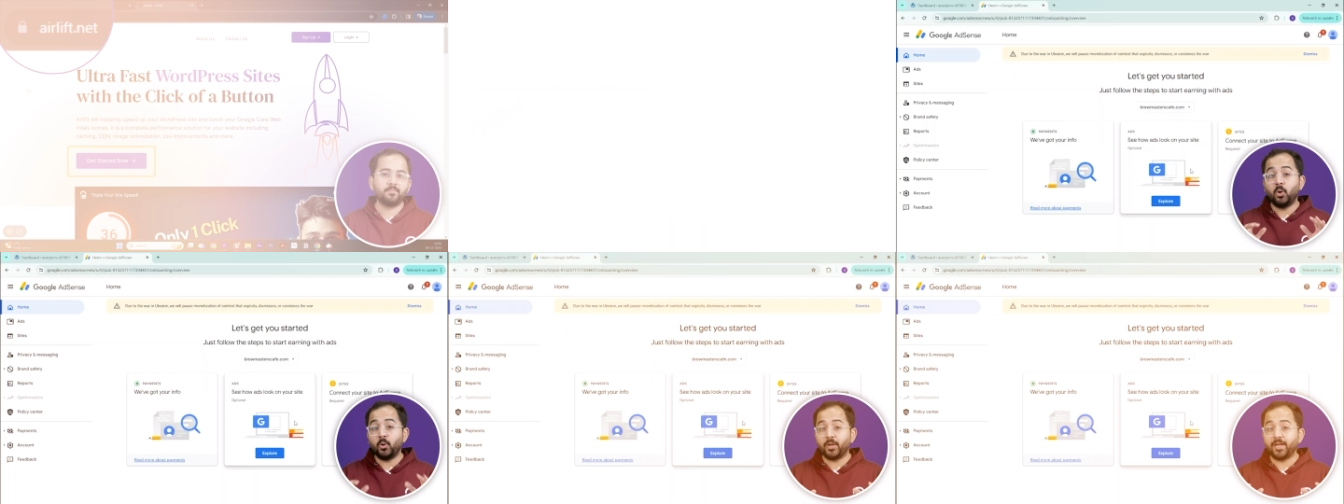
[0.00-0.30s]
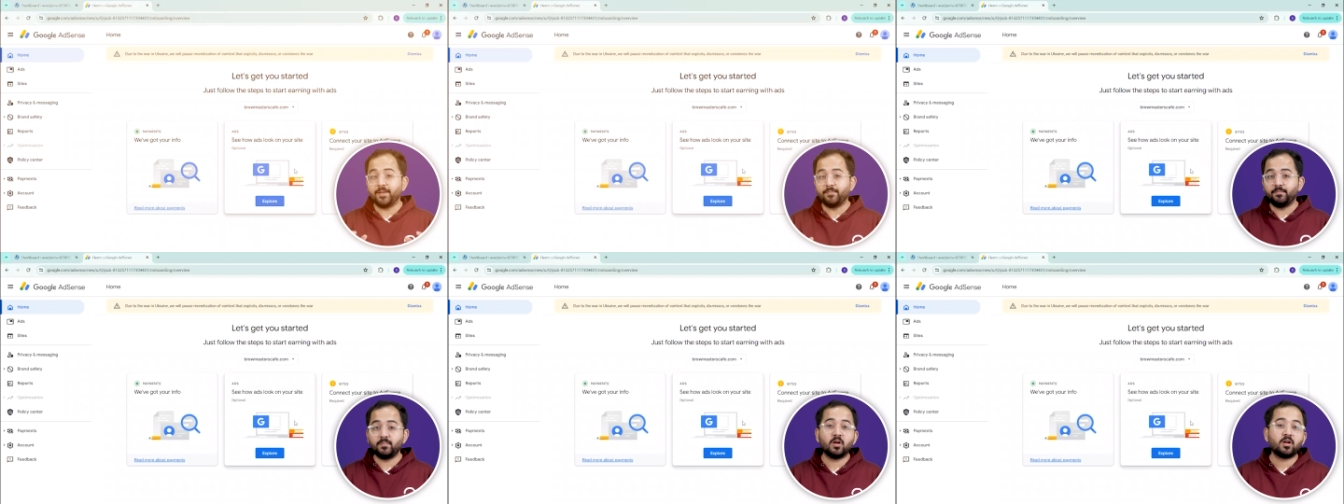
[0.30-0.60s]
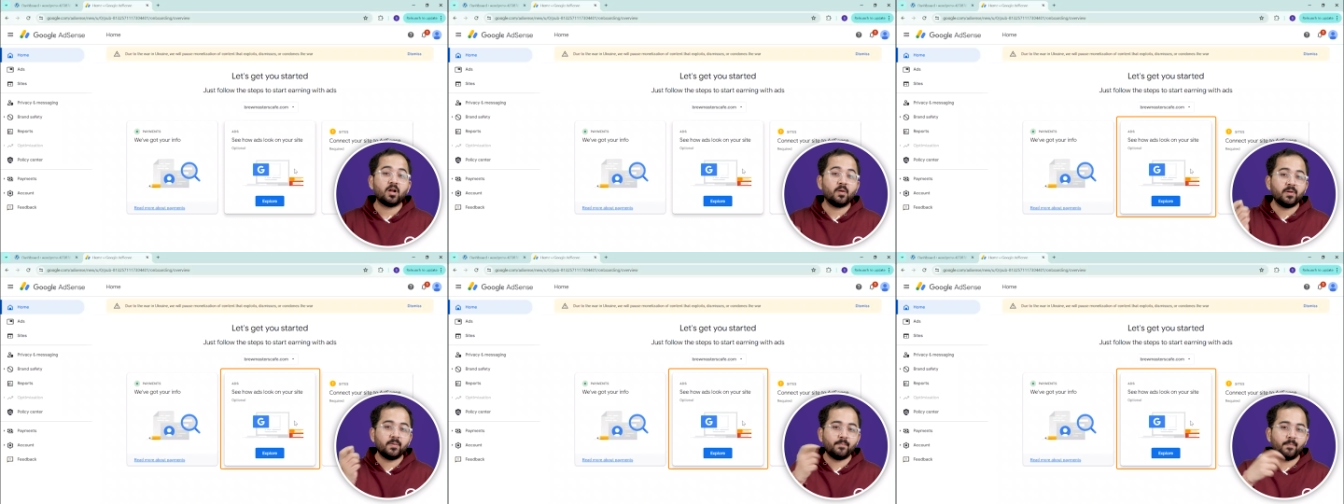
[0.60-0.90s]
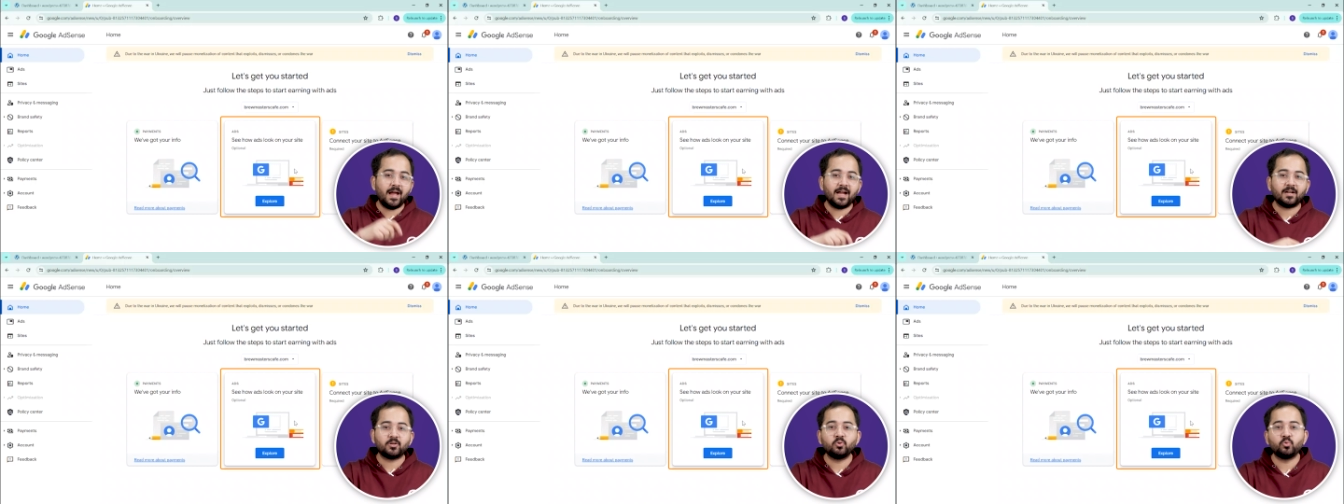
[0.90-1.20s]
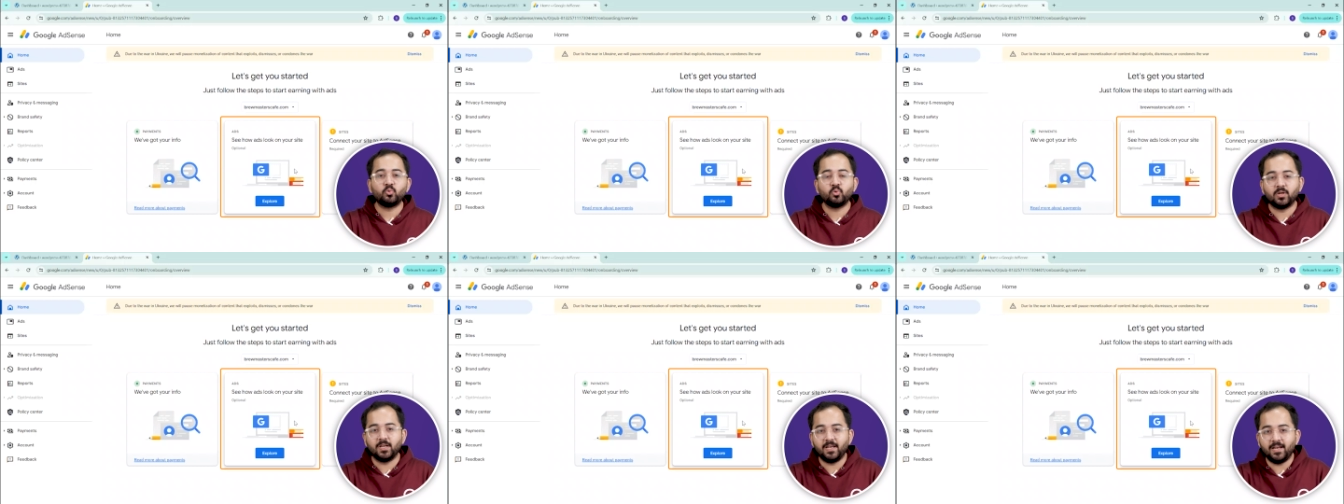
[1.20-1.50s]
Okay, now coming back to
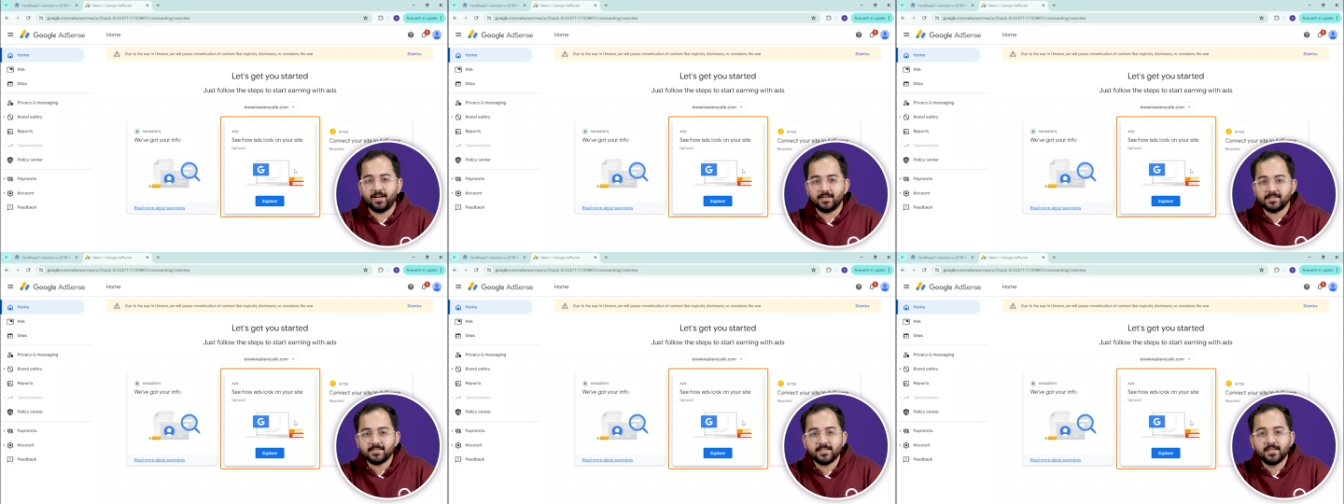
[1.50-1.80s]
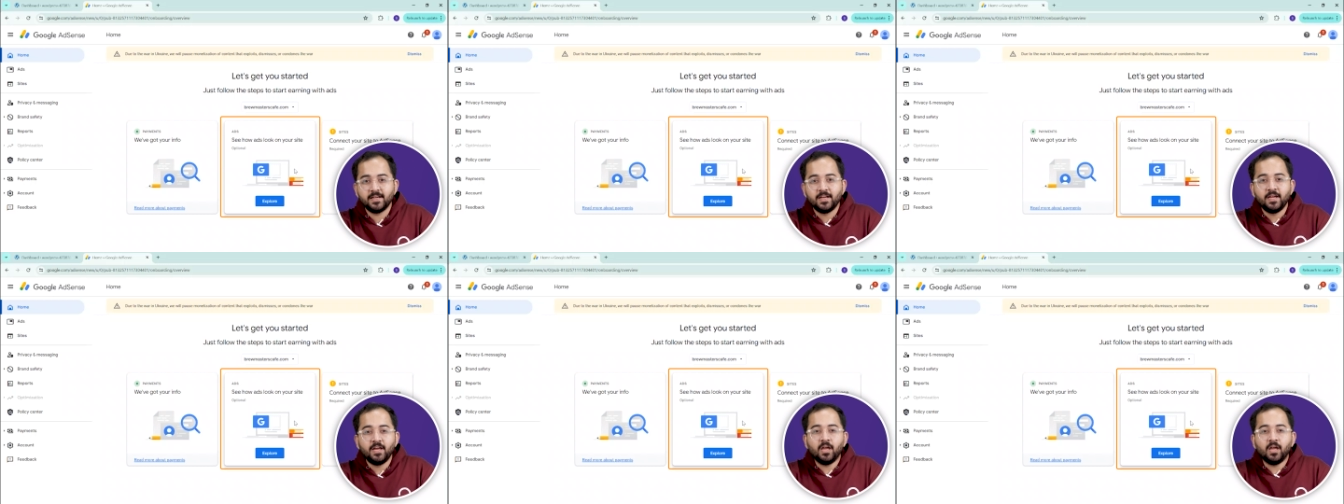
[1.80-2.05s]
Google Ads.